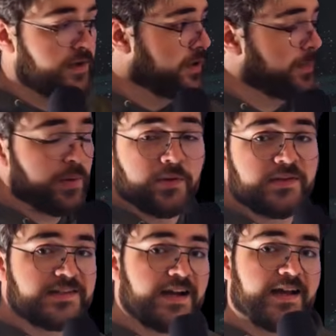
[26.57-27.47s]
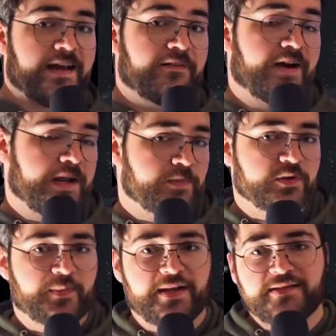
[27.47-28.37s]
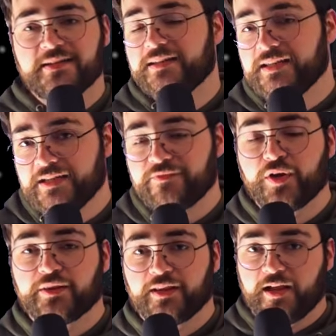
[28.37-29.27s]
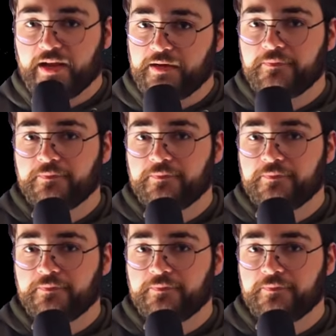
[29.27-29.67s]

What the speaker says: could pull this guy out of hyperspace and EVE Online.